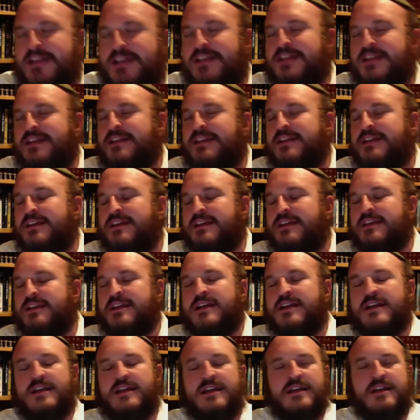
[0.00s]
da
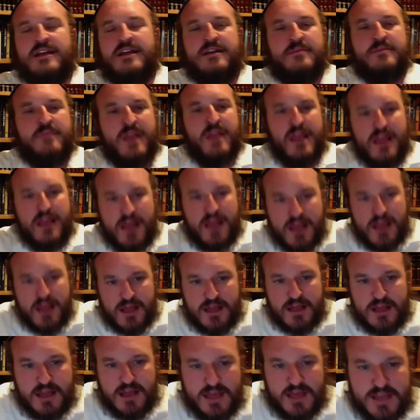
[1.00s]
dum.
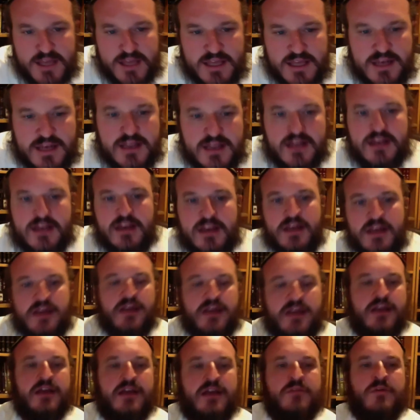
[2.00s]
Ah da la
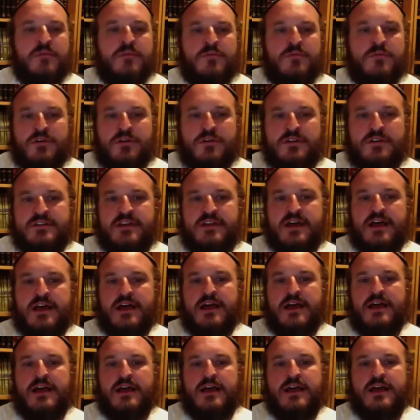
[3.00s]
la. One more
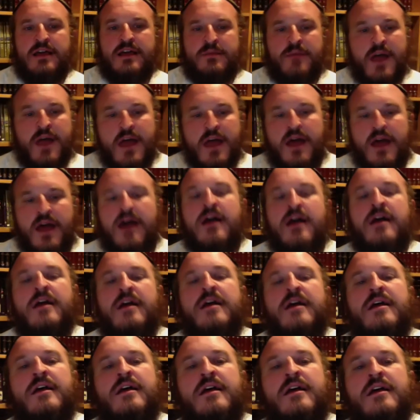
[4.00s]
time.
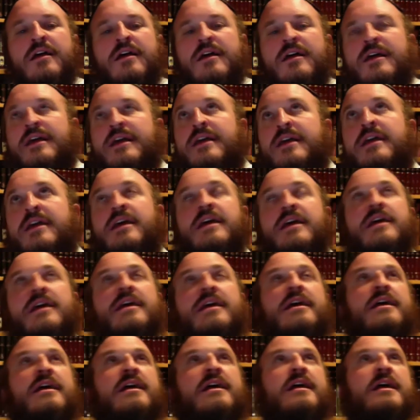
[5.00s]
Oh
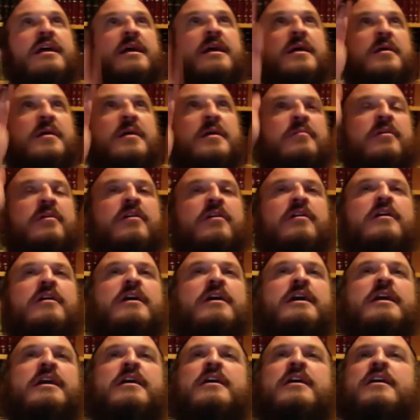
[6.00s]
yeah. Oh
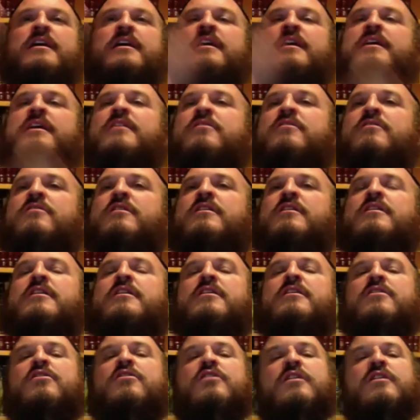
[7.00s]
da da do do
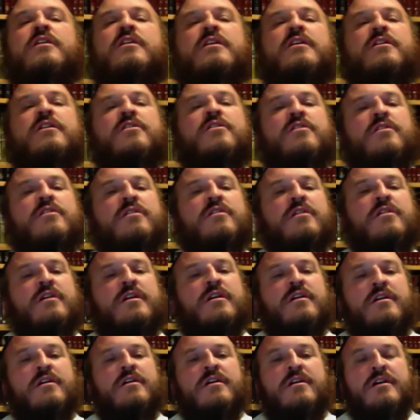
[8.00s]
do
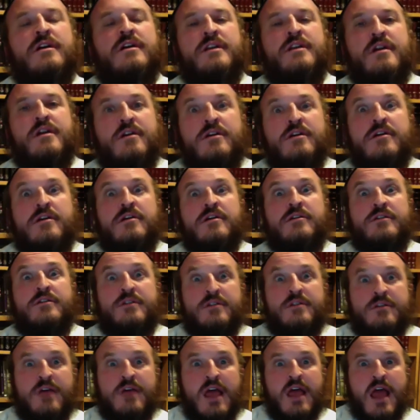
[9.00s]
do do
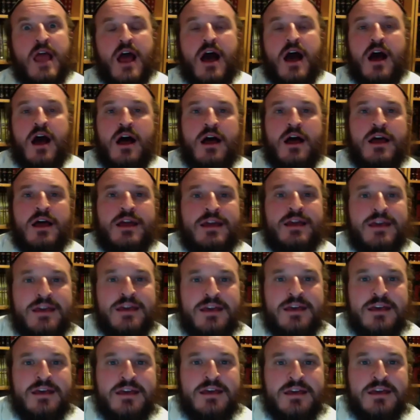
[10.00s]
do. I
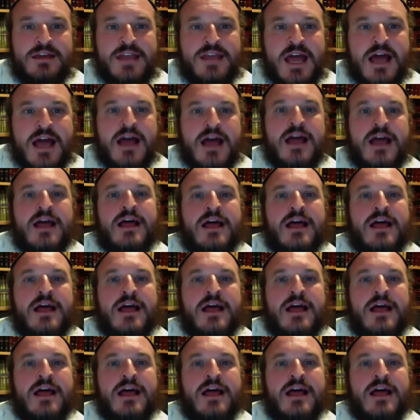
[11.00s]
da.